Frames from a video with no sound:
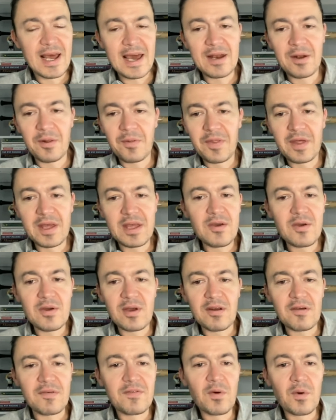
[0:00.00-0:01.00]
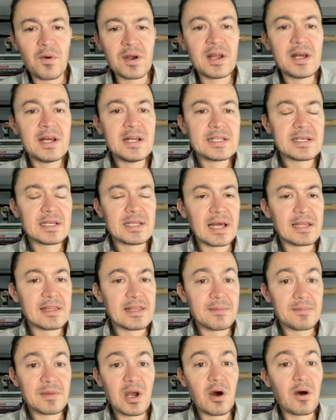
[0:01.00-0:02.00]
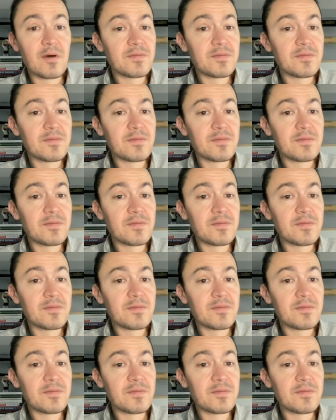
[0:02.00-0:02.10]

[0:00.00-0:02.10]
I don't think you can afford to let them go.